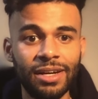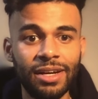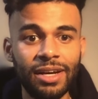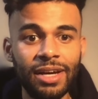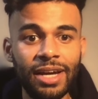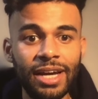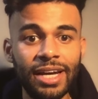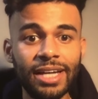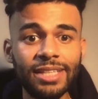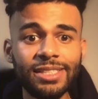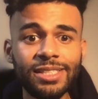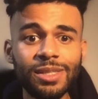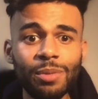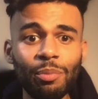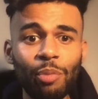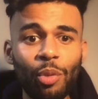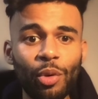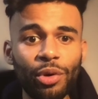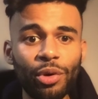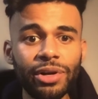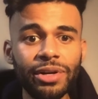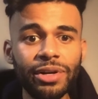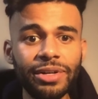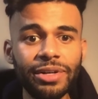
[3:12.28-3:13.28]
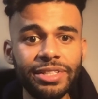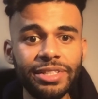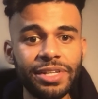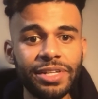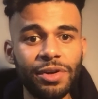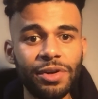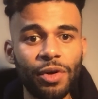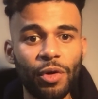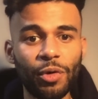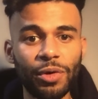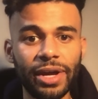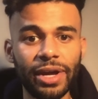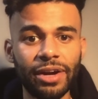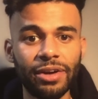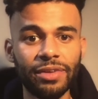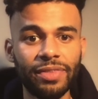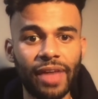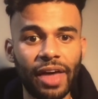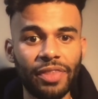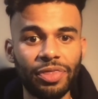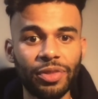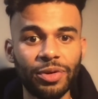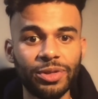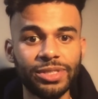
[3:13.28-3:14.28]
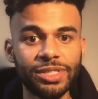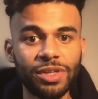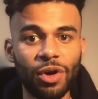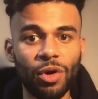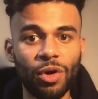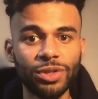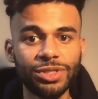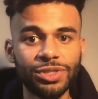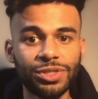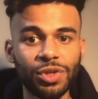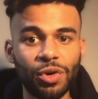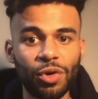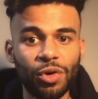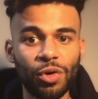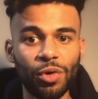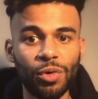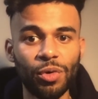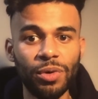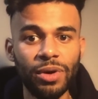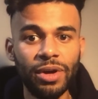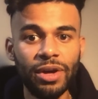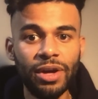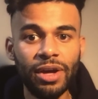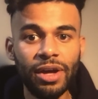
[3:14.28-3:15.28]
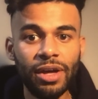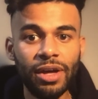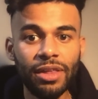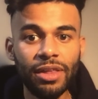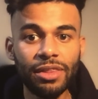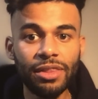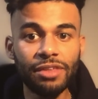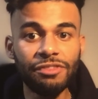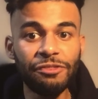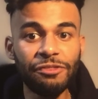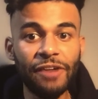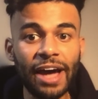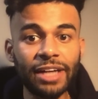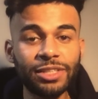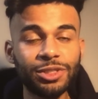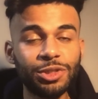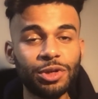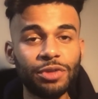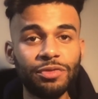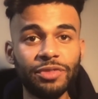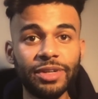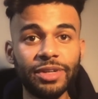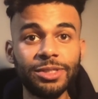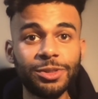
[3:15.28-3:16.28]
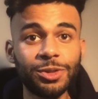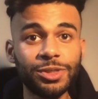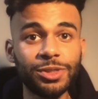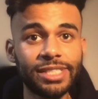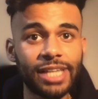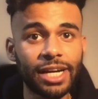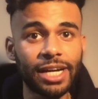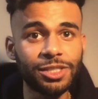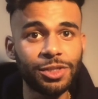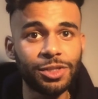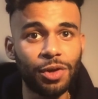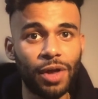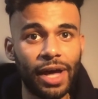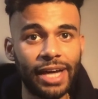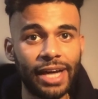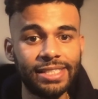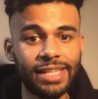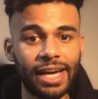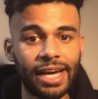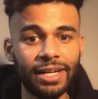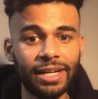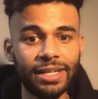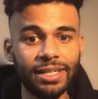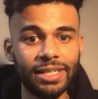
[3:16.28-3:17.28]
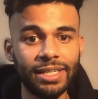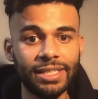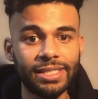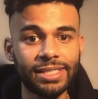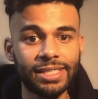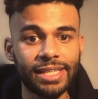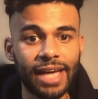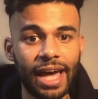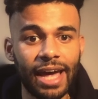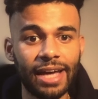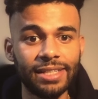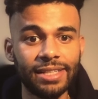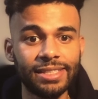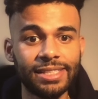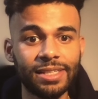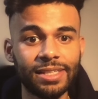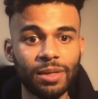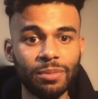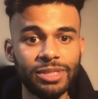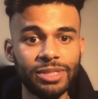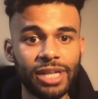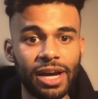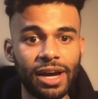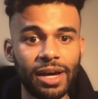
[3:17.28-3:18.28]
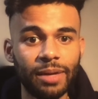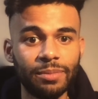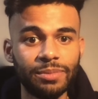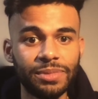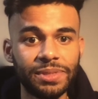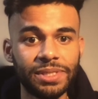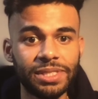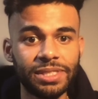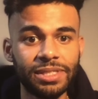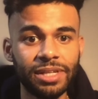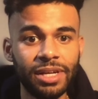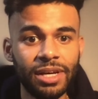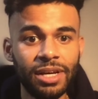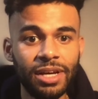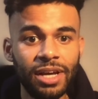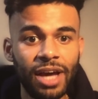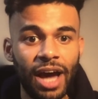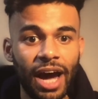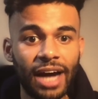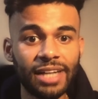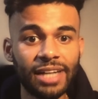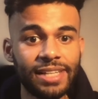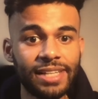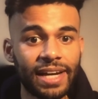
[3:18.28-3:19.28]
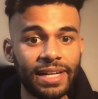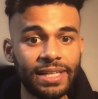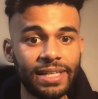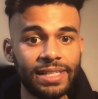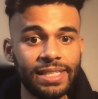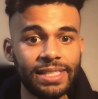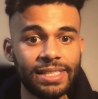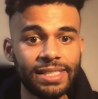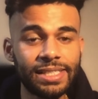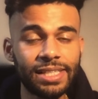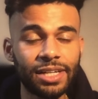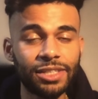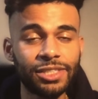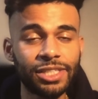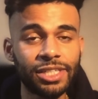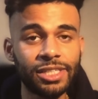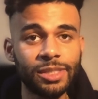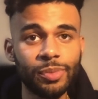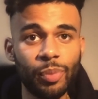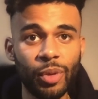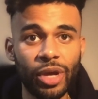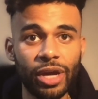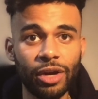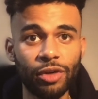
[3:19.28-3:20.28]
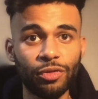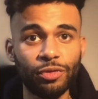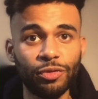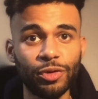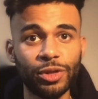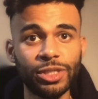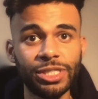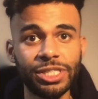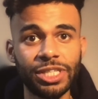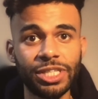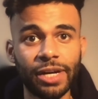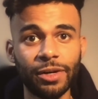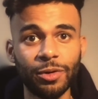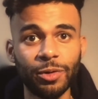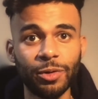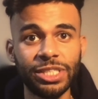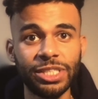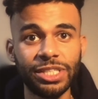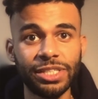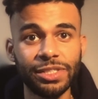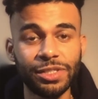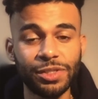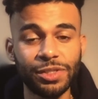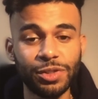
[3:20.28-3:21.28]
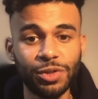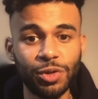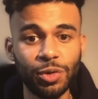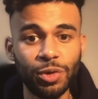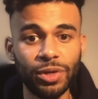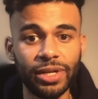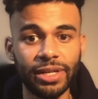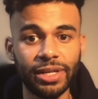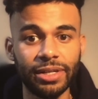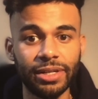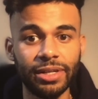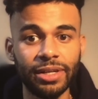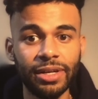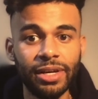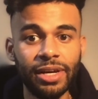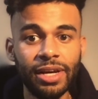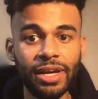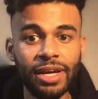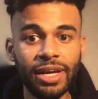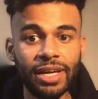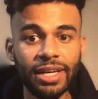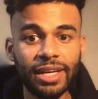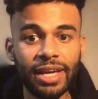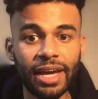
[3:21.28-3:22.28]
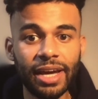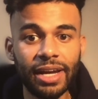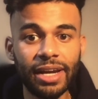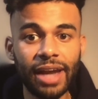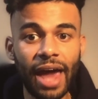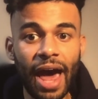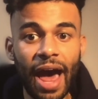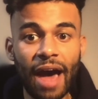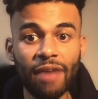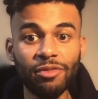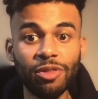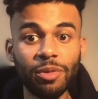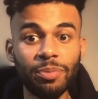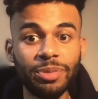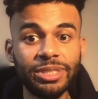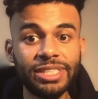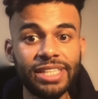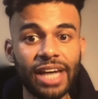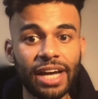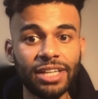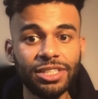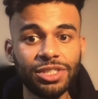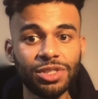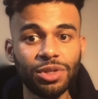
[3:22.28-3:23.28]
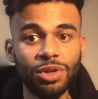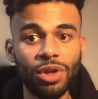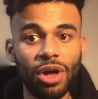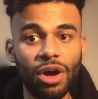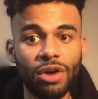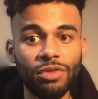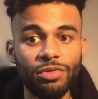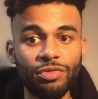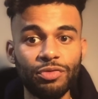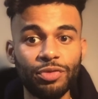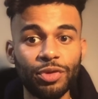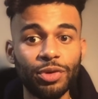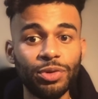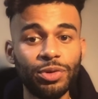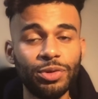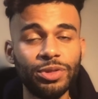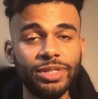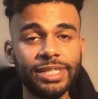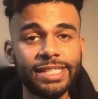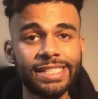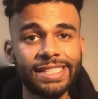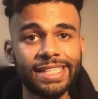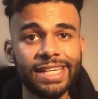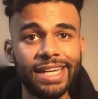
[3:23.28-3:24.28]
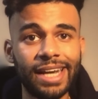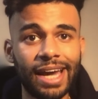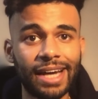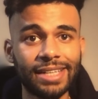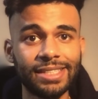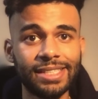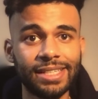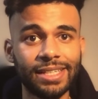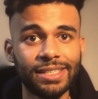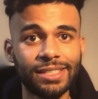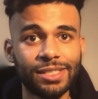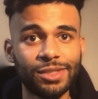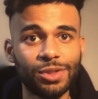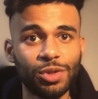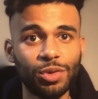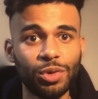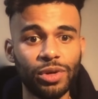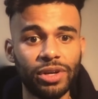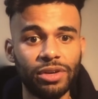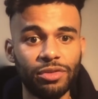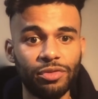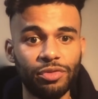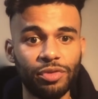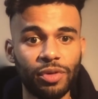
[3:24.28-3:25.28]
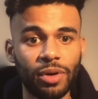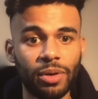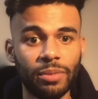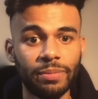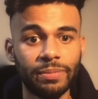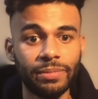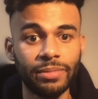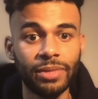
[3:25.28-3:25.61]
It's important to note here that there's also the factor of intersectional identities, and sometimes identities such as being a first-generation student can have the potential of further disconnecting a student from